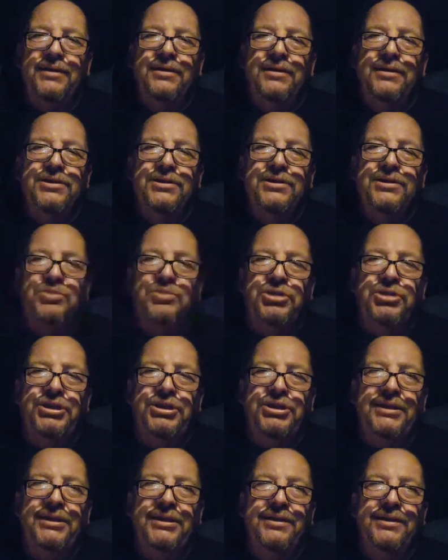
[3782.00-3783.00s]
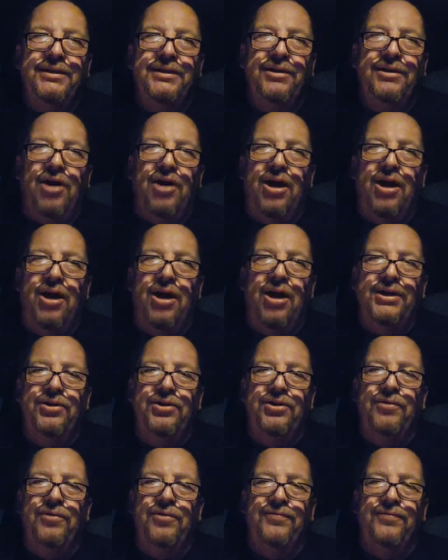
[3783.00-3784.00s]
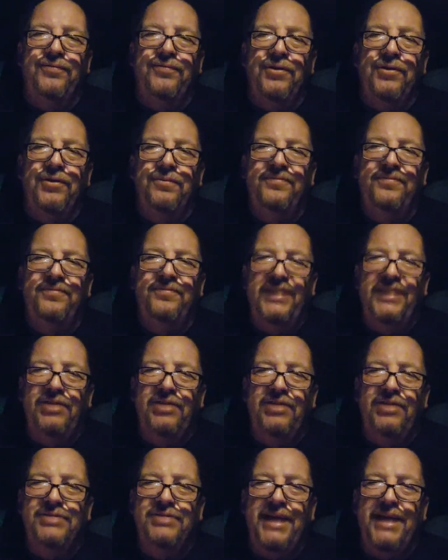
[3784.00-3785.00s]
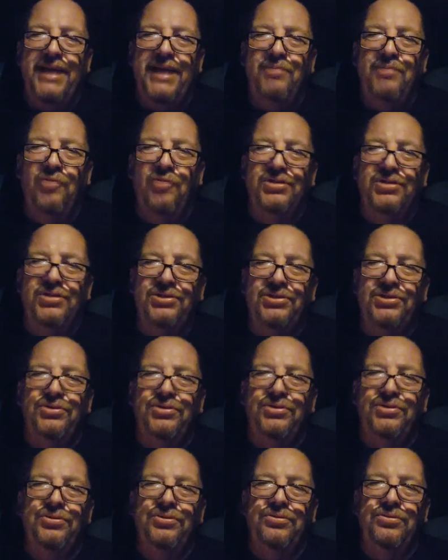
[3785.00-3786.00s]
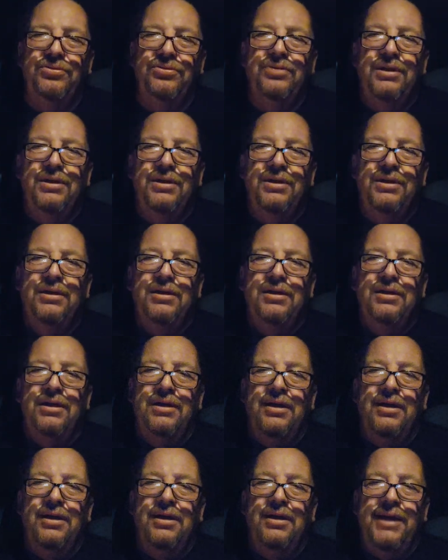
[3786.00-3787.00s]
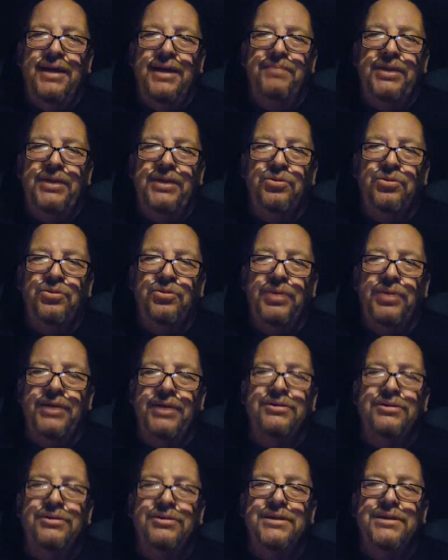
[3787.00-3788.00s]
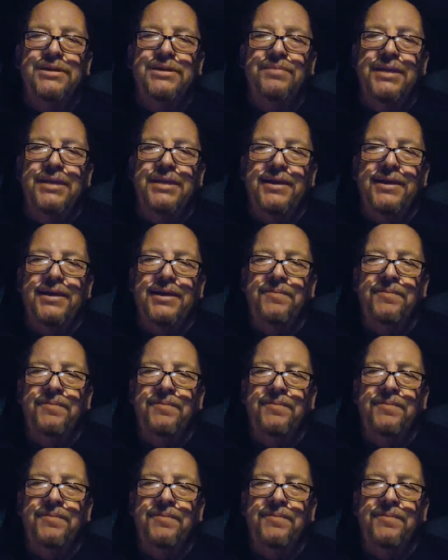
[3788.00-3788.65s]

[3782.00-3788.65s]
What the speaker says: switching the audio from videotape over to MP3 or something.